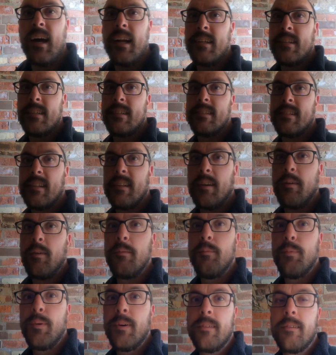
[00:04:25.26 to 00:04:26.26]
notches, that they
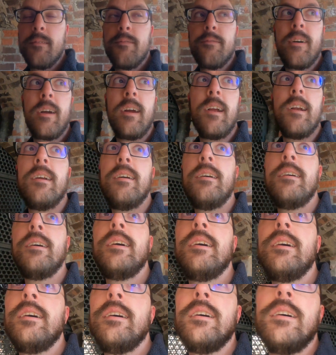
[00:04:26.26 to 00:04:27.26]
would put
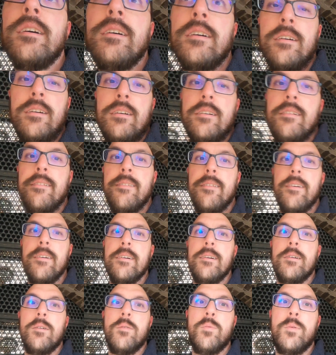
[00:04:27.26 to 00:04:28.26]

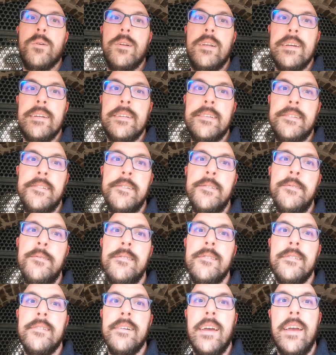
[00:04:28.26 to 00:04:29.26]
the wood into,
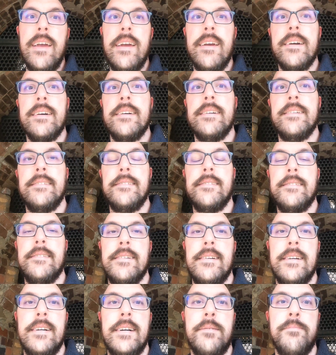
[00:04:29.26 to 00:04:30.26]
and
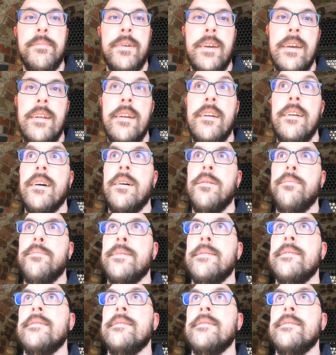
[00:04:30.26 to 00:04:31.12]
heat it up